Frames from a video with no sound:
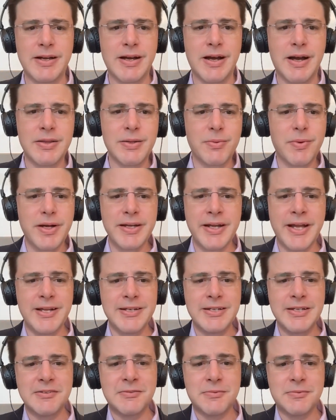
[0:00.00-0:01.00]
On the one
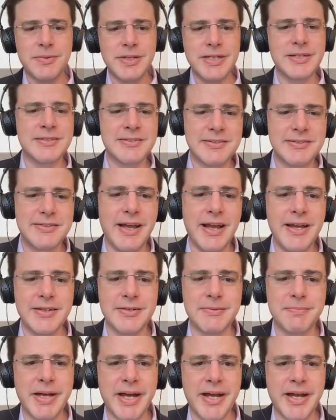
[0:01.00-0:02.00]
hand, he's
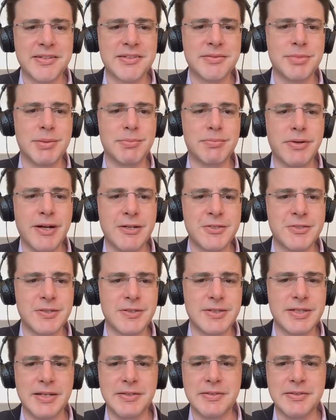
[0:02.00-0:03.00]
reinstated maximum pressure
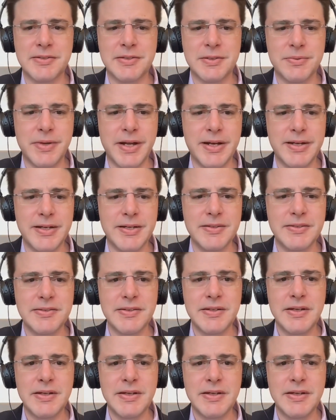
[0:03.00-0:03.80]
against the Iranians,